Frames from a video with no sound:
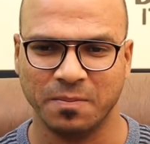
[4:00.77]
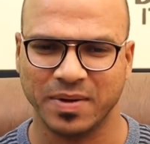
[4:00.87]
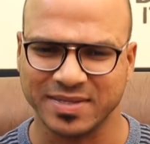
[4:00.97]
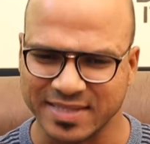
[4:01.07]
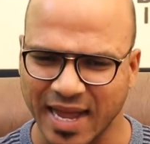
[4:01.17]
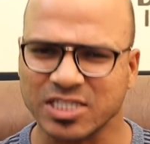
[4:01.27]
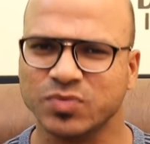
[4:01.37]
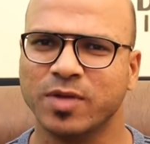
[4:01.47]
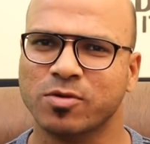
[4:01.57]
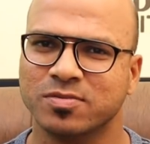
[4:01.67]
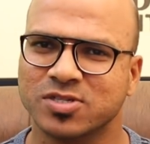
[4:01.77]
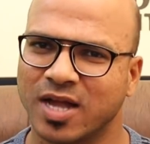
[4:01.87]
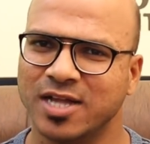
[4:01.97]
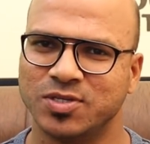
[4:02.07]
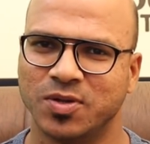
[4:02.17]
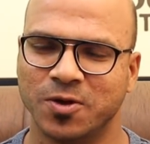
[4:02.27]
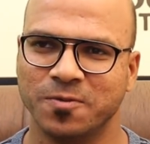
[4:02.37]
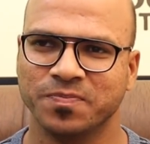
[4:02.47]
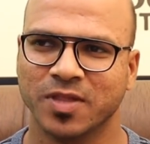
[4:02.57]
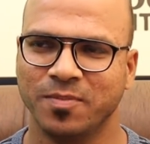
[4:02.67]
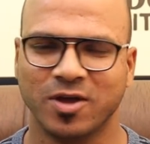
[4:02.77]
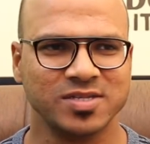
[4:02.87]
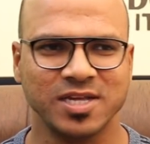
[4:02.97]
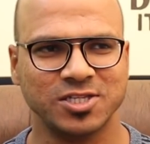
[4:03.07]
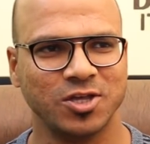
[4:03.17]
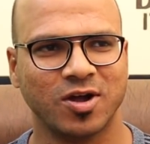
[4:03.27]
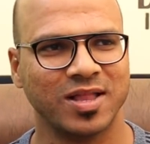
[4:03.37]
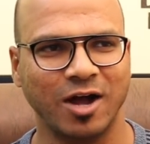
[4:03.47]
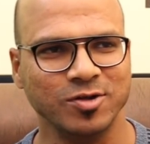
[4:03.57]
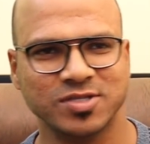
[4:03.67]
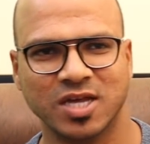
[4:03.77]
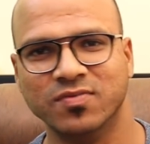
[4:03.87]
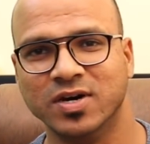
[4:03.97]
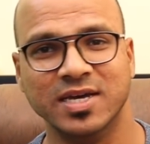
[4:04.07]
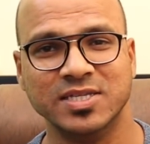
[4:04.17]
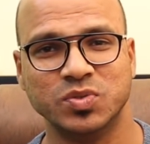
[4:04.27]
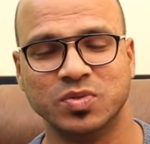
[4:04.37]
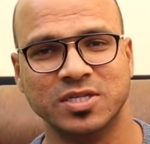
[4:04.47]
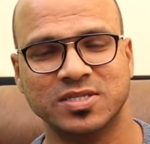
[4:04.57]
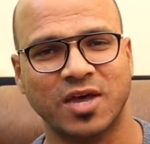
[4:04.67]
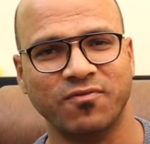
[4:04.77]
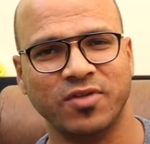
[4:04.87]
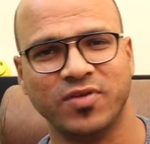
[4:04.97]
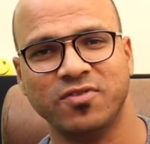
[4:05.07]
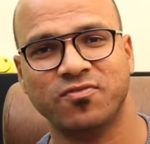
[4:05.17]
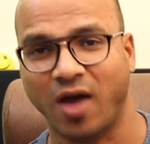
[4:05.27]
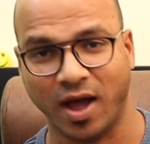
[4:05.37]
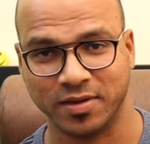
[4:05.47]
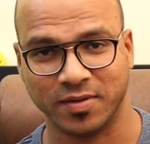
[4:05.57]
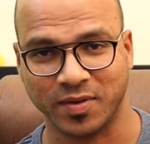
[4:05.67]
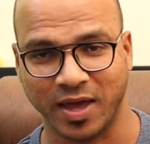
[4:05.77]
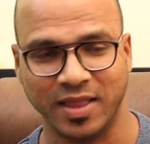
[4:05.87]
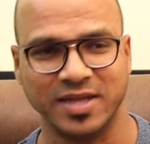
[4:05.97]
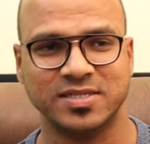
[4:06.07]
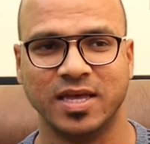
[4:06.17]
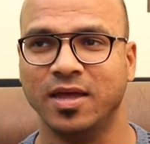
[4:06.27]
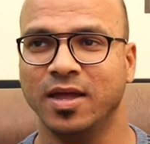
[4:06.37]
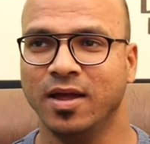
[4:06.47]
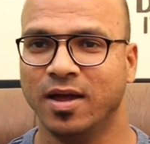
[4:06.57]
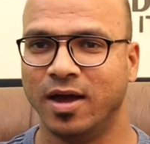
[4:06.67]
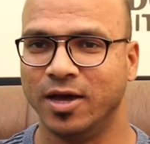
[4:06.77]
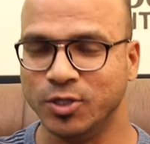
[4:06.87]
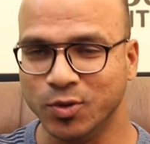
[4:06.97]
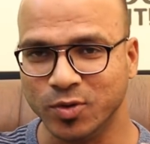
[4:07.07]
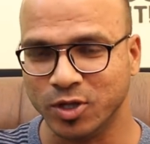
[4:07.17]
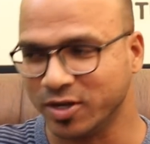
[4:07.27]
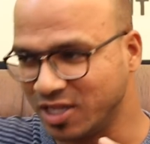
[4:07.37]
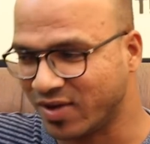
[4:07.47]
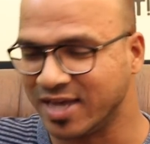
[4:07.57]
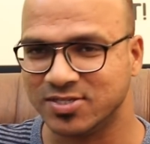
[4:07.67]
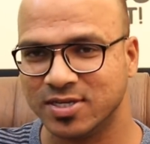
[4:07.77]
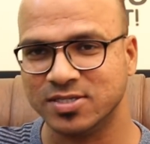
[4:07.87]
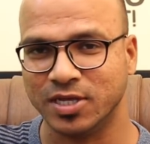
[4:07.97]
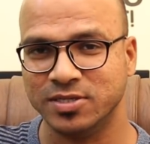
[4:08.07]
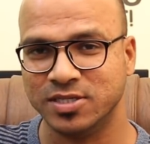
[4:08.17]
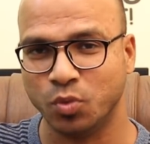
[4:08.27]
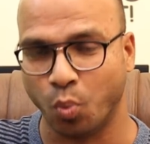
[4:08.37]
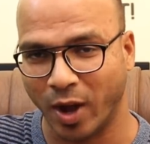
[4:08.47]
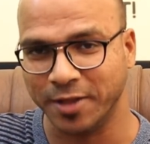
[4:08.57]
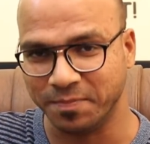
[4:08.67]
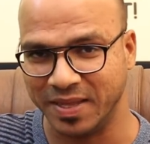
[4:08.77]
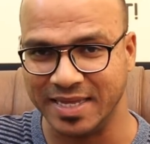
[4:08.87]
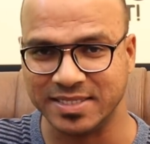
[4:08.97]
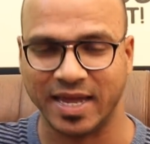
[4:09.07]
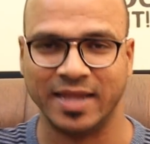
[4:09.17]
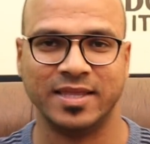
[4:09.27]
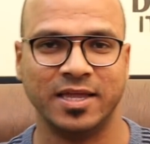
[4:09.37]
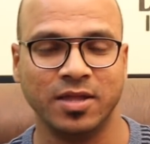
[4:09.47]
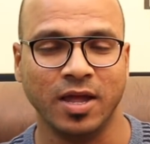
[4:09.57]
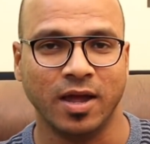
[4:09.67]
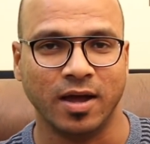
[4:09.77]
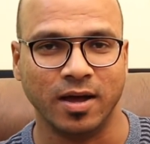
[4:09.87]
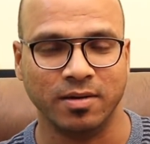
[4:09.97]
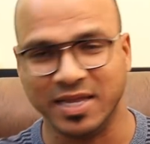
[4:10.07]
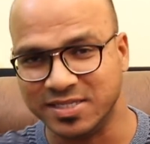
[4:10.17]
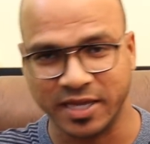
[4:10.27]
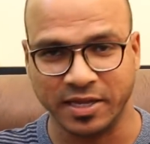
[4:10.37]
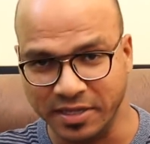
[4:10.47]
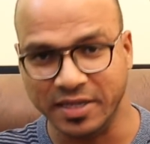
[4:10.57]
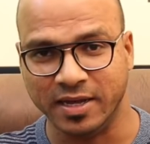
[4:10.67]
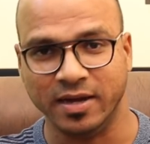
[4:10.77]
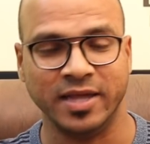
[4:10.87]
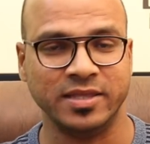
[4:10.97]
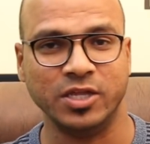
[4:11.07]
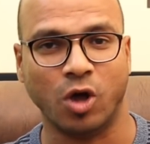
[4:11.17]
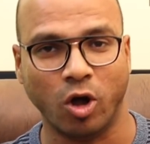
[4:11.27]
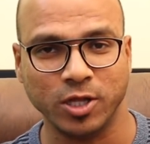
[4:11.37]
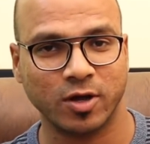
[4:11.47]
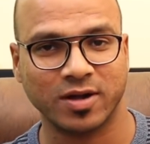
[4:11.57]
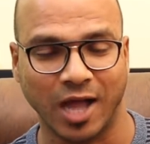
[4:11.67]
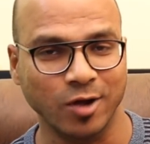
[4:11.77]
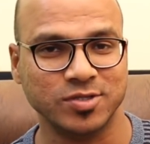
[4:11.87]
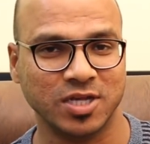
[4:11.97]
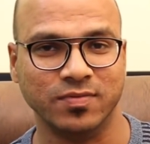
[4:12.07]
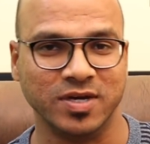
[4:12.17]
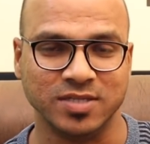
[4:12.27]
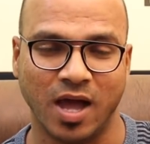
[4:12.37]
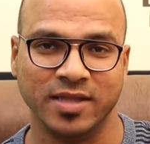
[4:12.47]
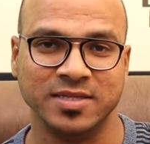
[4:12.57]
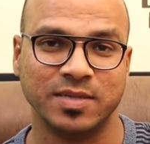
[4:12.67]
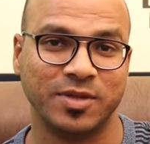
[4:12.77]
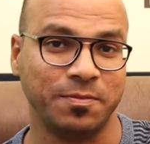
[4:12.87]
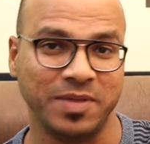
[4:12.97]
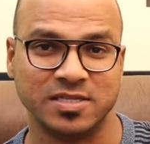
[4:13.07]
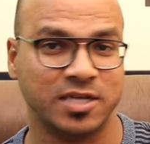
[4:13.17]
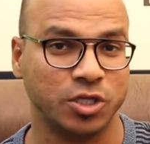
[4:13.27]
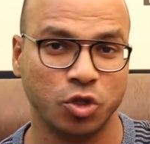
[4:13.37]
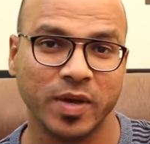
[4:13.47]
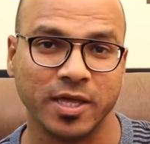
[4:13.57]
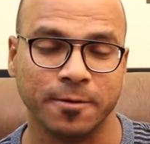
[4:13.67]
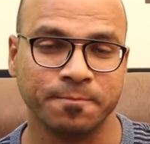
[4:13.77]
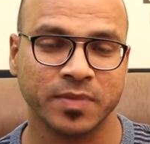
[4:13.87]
But that's where the problem starts, because let's say your cloud server is somewhere very far, okay? Let's say your devices is in one place and then let's say in India, and then all your cloud servers are in some other place, let's say Dubai.